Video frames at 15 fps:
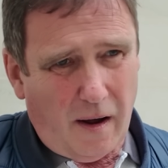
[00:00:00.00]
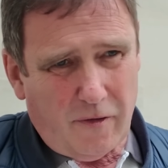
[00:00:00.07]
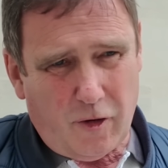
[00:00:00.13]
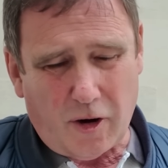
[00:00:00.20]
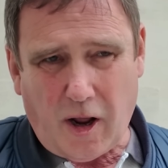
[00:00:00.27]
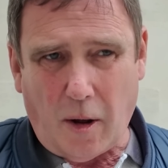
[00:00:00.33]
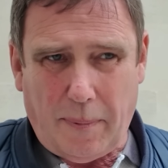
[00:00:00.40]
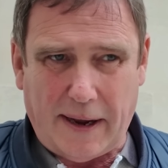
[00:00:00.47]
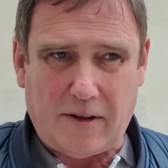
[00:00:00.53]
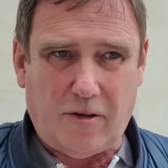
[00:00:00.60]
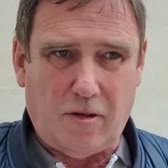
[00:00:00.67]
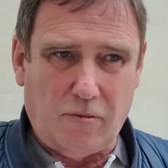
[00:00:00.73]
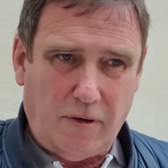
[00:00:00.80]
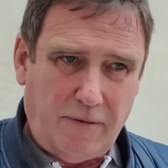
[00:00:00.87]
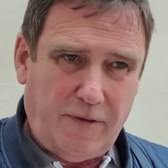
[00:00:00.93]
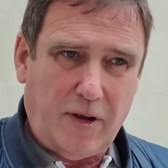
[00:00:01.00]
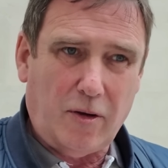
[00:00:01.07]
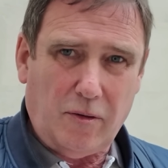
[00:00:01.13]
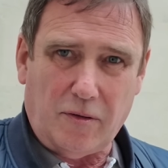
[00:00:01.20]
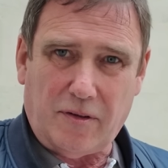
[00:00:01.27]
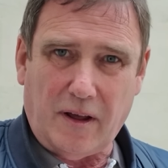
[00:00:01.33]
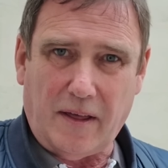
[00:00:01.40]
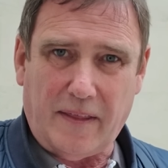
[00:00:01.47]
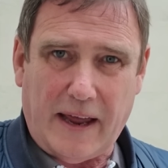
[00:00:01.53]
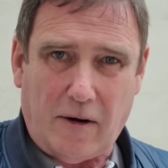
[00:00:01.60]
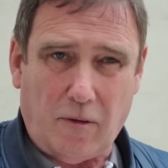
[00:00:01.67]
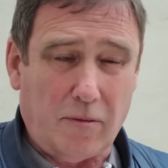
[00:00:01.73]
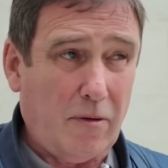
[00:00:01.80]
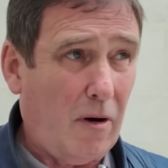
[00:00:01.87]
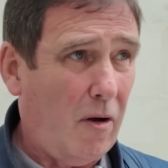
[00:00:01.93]
I've got to go back to the reviews that are
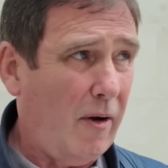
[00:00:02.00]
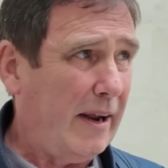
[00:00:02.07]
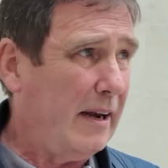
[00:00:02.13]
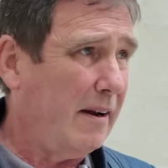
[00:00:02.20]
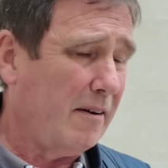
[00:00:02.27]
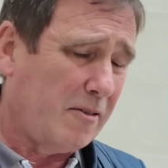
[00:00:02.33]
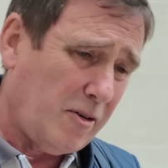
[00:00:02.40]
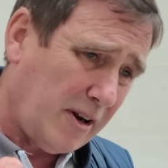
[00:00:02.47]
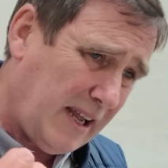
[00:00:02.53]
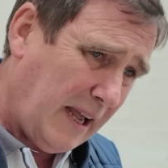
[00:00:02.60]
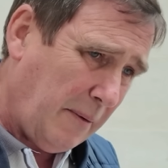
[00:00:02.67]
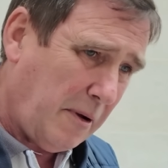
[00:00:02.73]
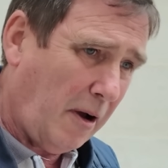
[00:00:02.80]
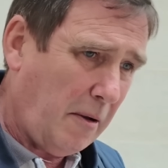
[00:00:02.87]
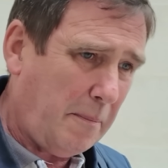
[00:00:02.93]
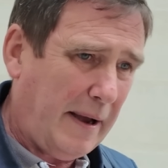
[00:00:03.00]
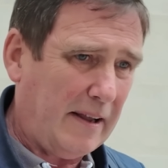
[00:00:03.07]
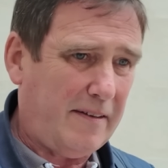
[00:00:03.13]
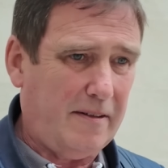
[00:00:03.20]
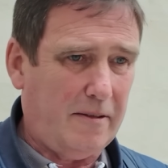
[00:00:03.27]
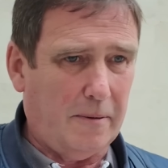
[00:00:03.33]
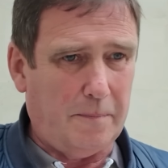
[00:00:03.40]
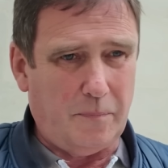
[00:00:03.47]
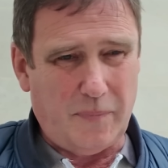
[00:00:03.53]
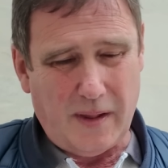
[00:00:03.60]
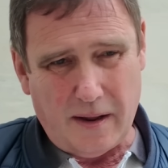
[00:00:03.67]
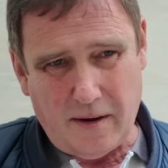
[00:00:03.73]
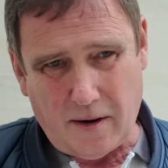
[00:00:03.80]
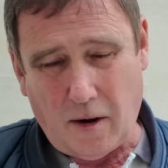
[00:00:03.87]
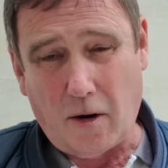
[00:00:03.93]
there online, and I've got to keep going back to them.
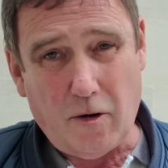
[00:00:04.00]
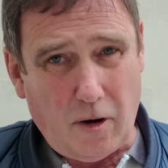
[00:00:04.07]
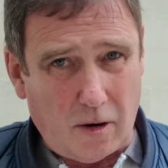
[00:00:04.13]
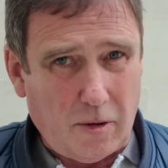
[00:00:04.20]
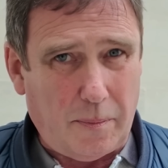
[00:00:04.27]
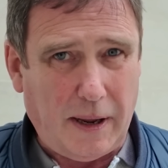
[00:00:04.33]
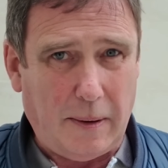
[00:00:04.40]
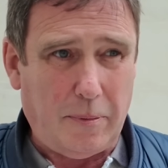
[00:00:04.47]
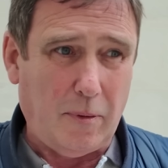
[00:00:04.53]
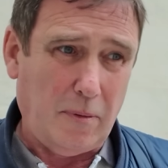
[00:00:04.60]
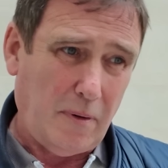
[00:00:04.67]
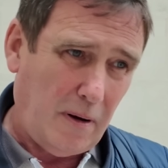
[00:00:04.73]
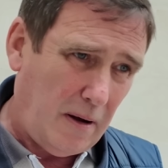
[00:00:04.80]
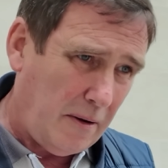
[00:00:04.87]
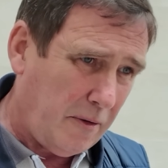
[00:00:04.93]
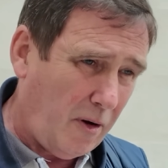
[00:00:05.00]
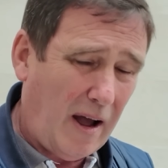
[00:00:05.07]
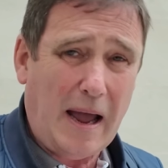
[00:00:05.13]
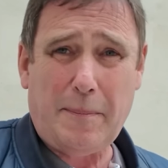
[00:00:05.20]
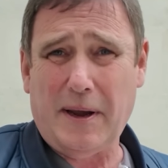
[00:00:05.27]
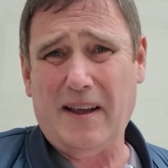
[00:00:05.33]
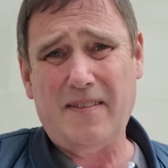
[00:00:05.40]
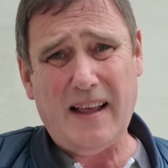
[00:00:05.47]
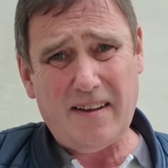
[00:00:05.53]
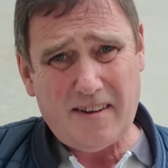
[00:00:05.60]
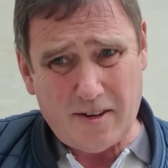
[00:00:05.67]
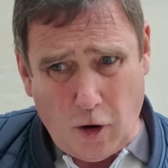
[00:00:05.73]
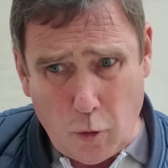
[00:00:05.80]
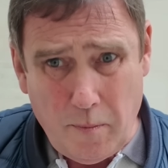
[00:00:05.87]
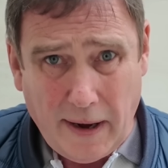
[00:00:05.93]
You know, a lot of people are not happy, and there's
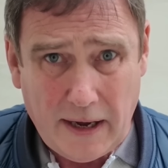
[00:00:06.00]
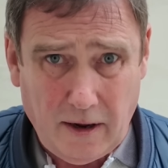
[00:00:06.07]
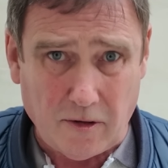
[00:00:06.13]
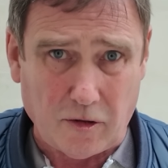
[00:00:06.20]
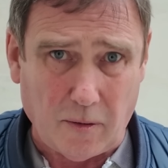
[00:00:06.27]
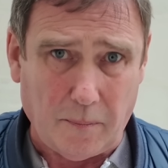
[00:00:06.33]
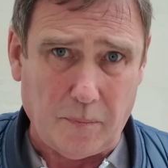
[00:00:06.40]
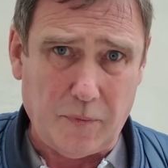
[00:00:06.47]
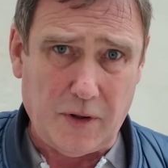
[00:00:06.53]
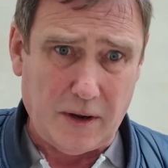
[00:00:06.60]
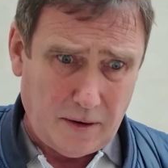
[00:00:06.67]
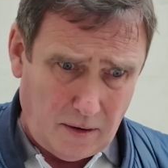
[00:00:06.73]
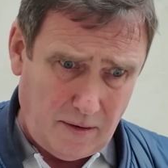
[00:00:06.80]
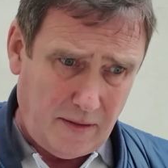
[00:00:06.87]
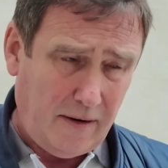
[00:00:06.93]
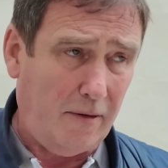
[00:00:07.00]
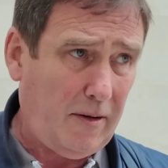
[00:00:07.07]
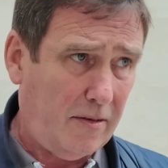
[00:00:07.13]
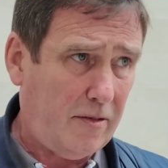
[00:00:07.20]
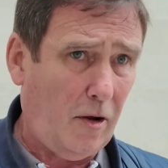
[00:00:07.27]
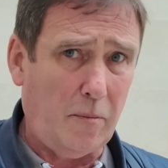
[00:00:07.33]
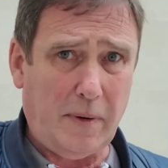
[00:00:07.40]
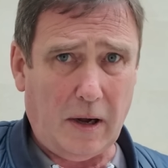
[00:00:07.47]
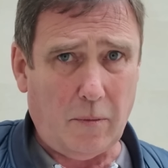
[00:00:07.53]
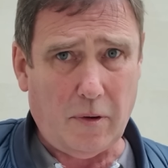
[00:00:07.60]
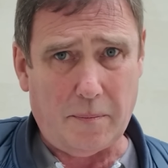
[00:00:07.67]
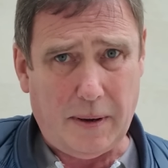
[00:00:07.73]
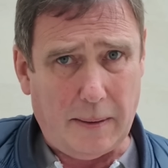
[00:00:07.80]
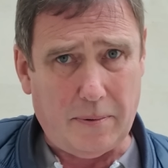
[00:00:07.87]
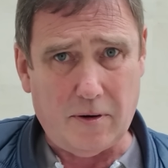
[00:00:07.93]
so many of them. You know, there is so many
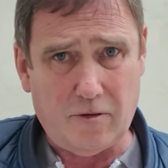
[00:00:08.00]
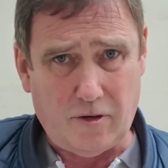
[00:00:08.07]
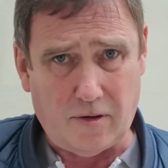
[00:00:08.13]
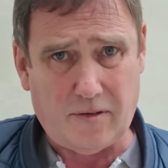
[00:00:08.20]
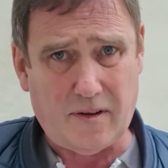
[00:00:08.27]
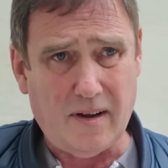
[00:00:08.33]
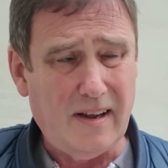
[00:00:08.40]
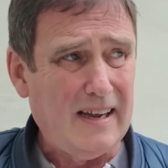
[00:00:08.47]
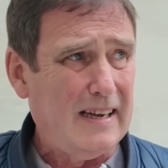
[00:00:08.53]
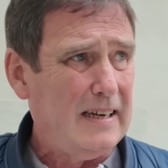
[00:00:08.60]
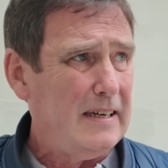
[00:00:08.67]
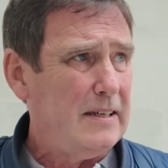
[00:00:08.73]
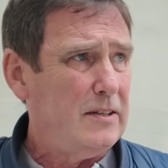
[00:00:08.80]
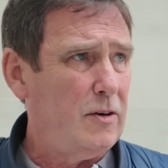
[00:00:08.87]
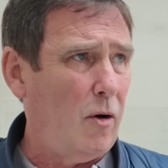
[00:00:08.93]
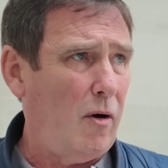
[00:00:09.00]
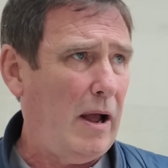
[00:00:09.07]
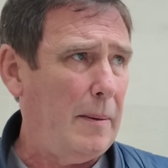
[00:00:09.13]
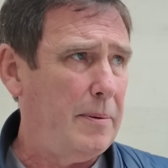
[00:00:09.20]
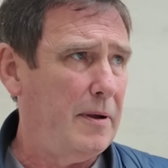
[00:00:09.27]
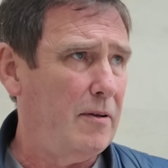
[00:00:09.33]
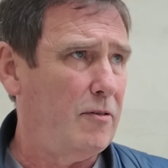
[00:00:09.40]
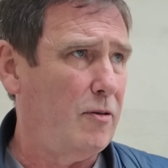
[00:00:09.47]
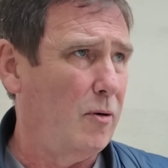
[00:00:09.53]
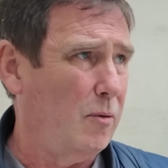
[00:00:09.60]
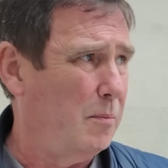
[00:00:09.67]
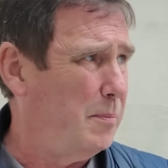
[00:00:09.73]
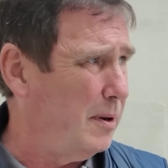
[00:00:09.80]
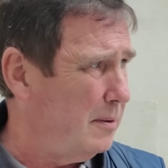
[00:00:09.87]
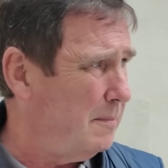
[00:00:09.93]
where people are just not happy at
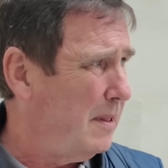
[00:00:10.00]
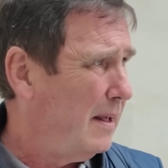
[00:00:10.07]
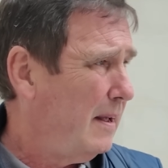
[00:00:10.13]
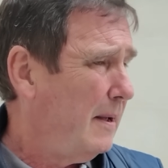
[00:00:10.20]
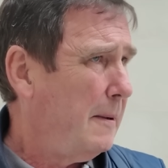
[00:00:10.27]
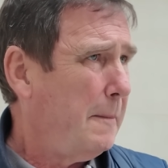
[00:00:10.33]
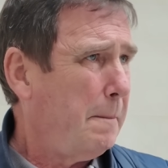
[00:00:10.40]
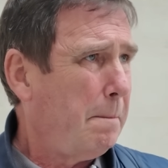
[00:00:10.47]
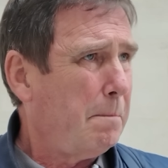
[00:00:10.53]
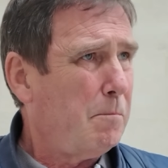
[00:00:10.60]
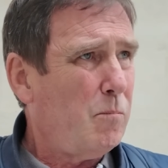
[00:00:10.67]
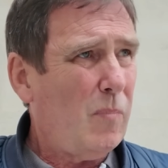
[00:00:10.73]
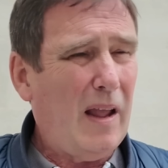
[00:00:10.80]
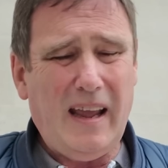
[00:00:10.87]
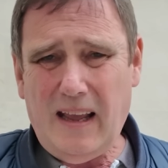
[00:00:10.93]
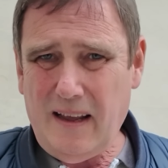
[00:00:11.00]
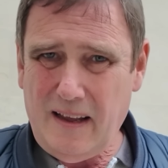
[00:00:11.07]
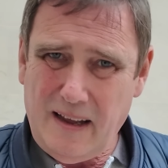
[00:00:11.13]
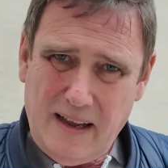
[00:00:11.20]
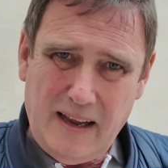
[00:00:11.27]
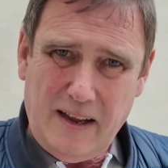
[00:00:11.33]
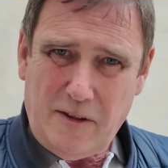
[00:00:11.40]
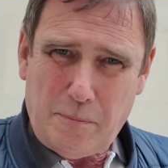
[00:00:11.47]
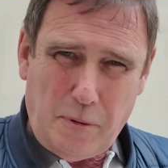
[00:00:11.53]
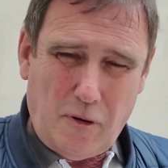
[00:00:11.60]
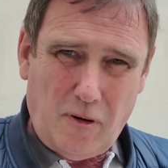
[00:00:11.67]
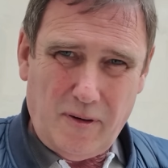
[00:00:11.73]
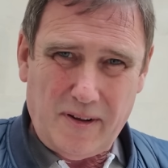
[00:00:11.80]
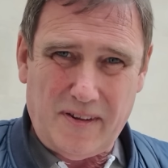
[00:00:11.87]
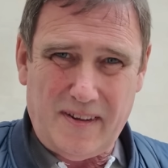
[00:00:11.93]
all. But it's
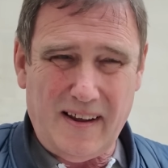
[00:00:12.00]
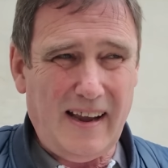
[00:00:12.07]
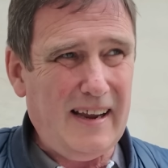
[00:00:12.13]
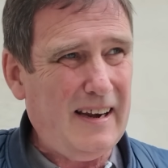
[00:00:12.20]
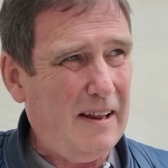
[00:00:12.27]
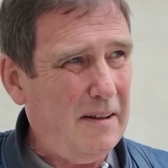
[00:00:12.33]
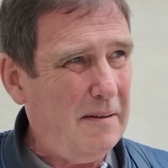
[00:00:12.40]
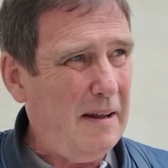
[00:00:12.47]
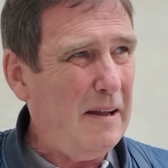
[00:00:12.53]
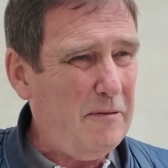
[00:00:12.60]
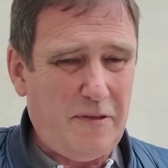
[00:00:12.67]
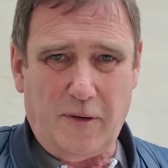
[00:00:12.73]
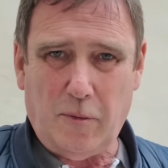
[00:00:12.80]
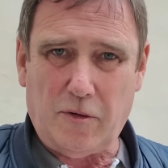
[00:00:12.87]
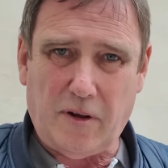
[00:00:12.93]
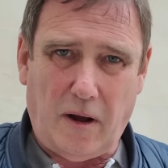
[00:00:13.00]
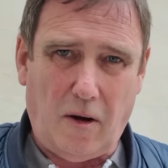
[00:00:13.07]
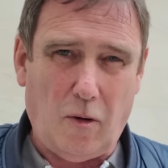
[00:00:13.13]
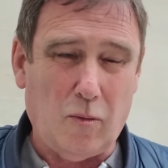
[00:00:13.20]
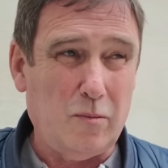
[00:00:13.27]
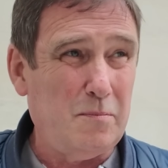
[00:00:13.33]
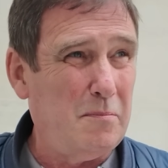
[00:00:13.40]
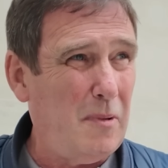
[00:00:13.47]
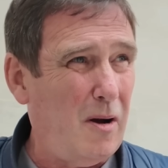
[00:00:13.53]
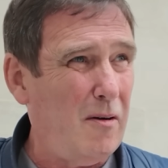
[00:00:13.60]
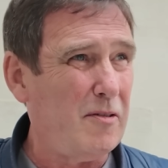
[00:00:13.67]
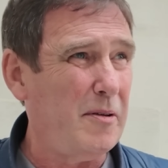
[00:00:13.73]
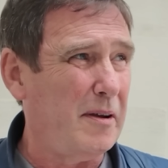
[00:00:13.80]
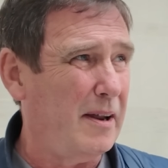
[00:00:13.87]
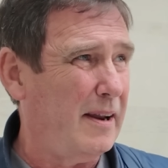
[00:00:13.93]
price, and it fills a hole.
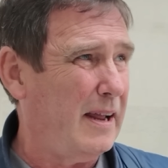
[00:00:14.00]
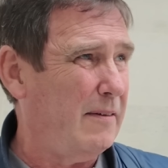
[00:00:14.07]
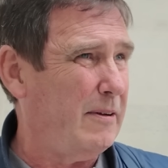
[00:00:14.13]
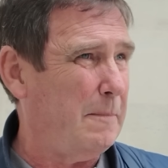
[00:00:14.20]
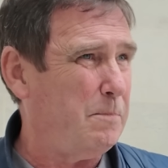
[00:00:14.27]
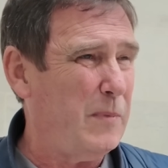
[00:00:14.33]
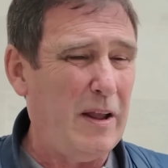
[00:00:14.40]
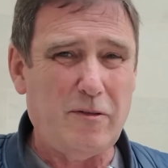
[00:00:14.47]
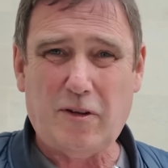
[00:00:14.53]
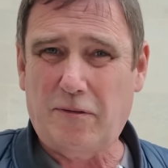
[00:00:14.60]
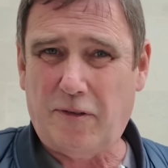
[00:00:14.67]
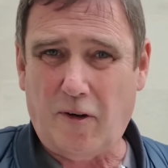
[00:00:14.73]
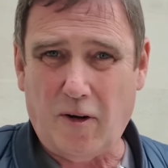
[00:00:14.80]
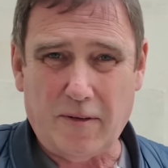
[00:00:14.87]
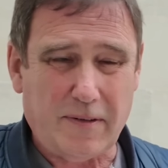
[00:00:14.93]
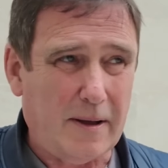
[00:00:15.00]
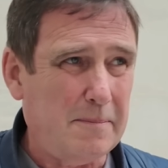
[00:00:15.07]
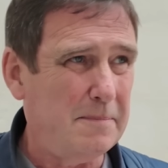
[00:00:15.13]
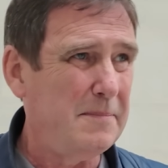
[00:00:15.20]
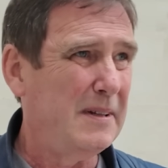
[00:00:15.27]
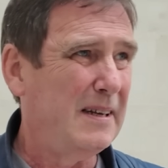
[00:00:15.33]
Marks, I'm going to give it. It was a £5.